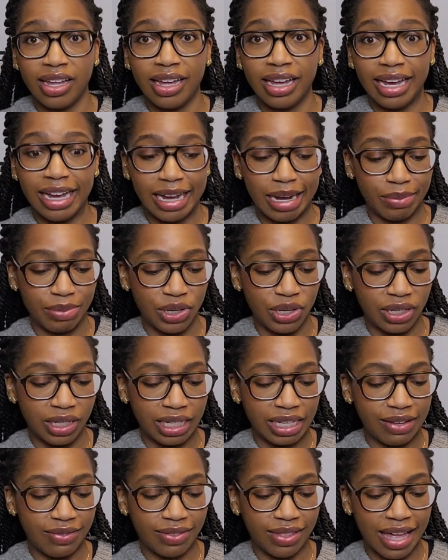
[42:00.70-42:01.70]
You can
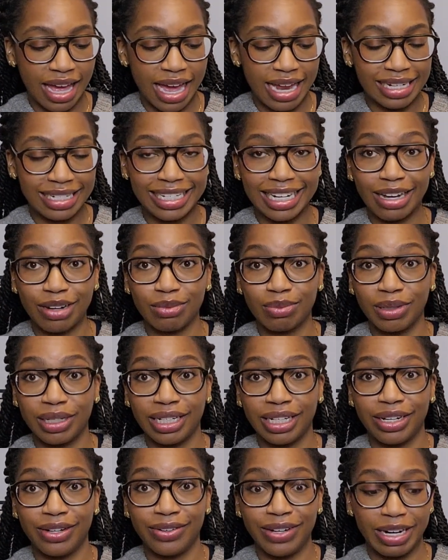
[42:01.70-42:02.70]
leave that down
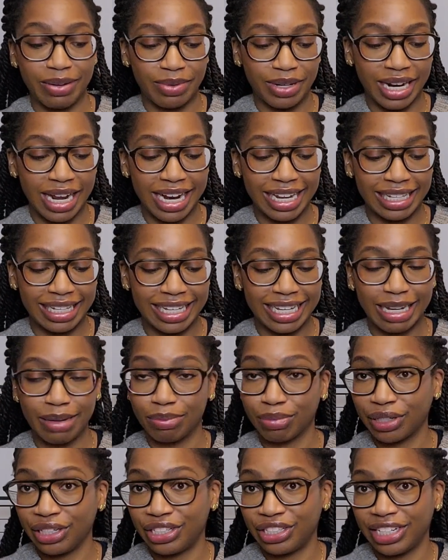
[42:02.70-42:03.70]
below. I would highly
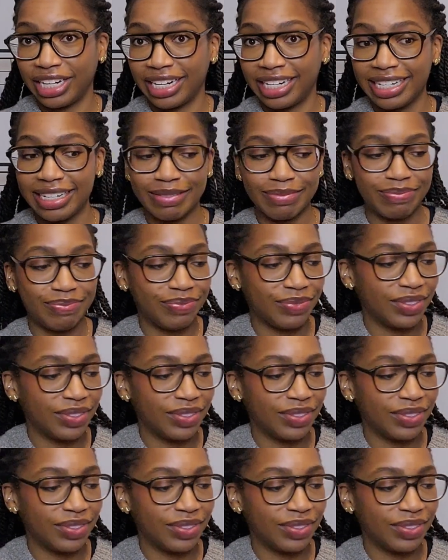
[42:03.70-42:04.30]
appreciate it.